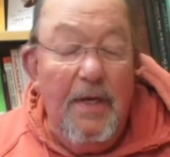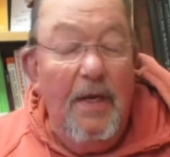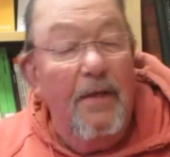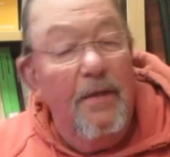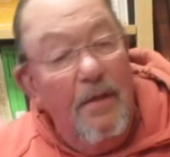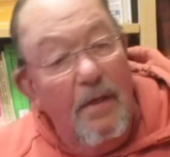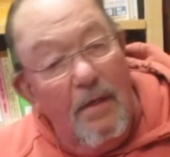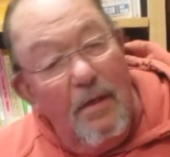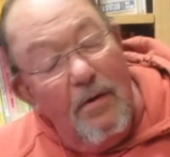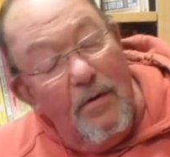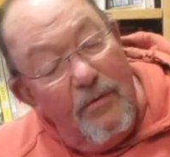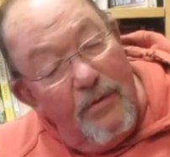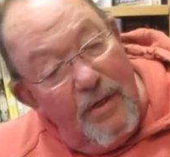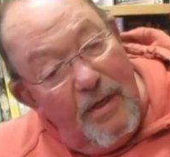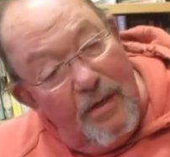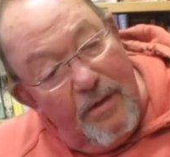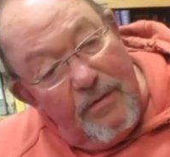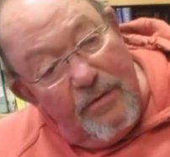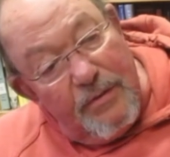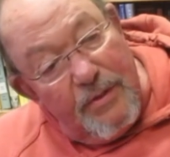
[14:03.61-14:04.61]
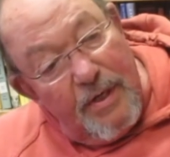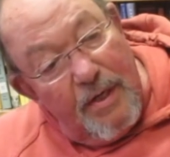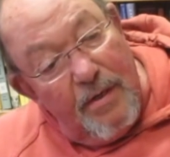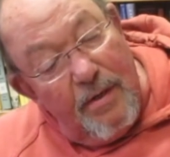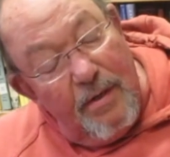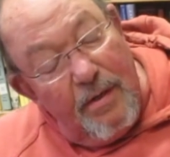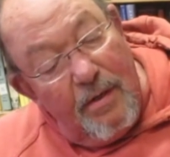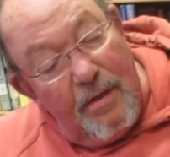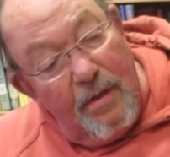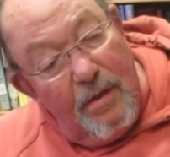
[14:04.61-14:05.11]
and then on the other side
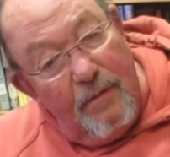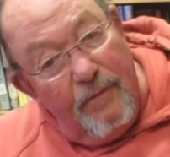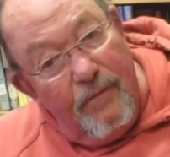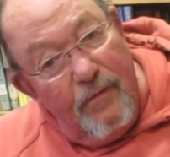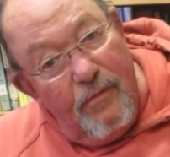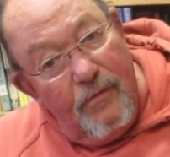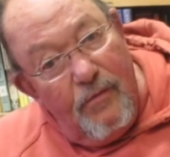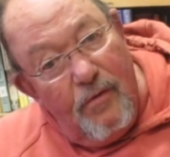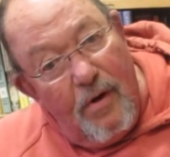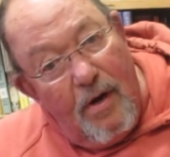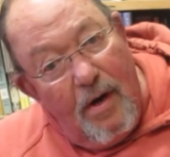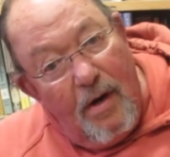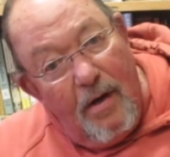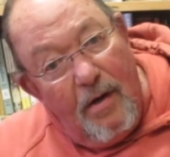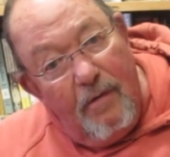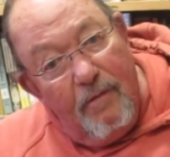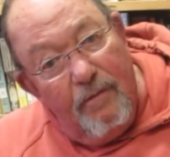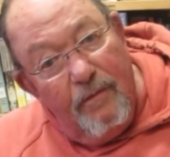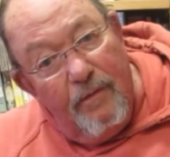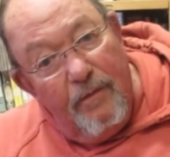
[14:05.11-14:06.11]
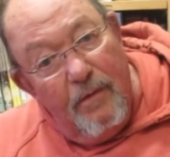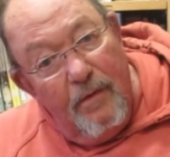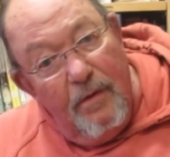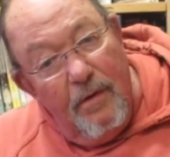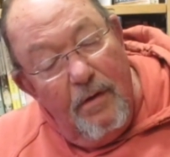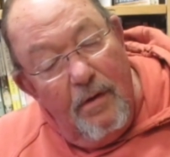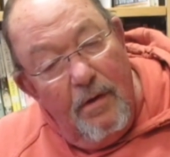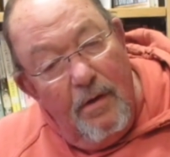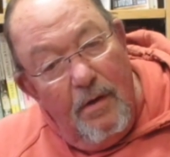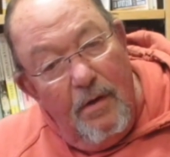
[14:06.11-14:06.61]
of the covered drive
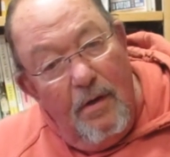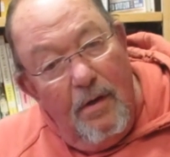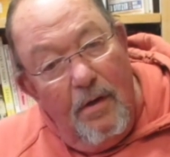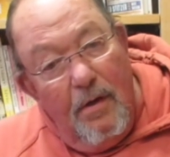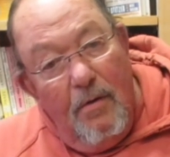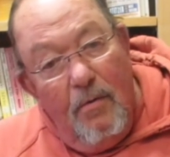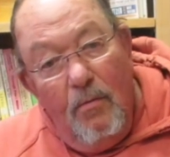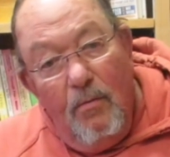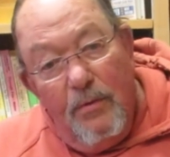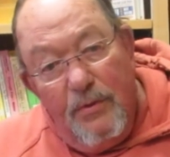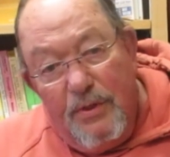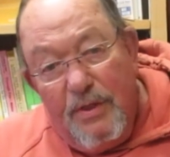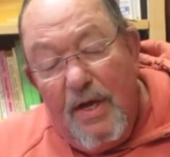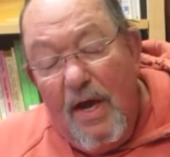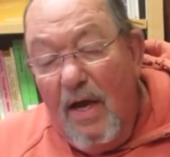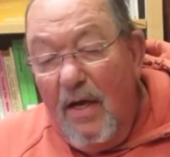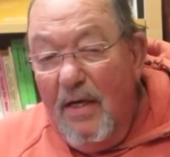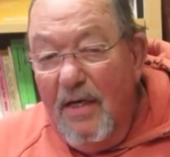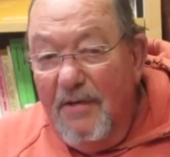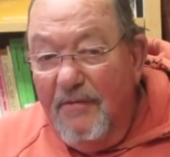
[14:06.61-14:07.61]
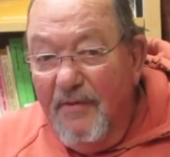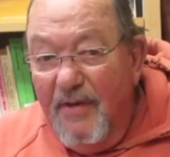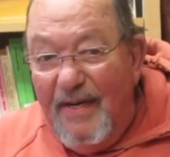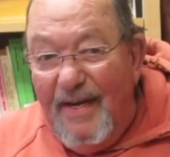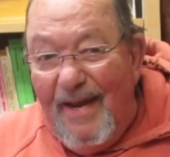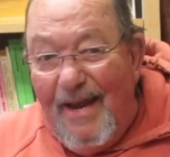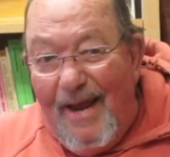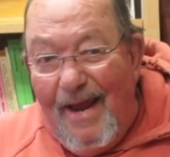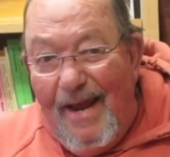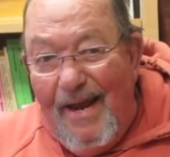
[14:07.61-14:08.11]
was kind of an
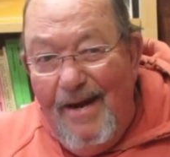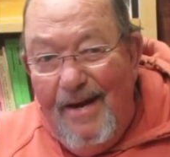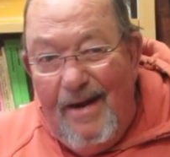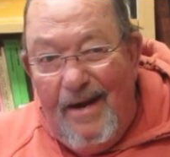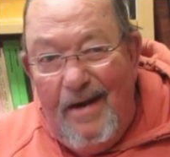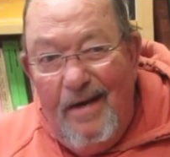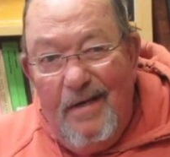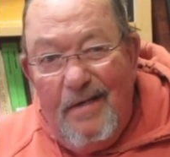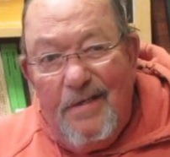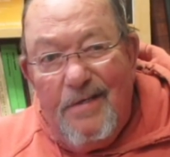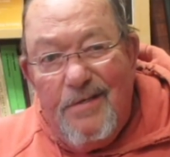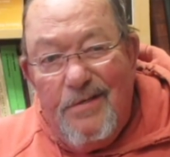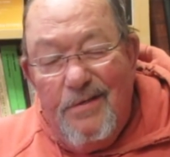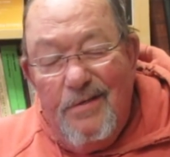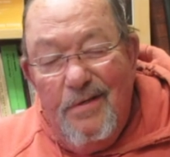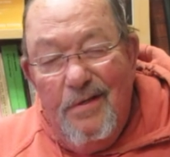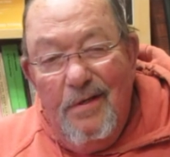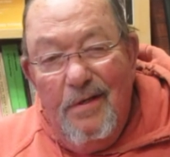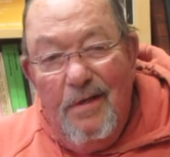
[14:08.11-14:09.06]
annex.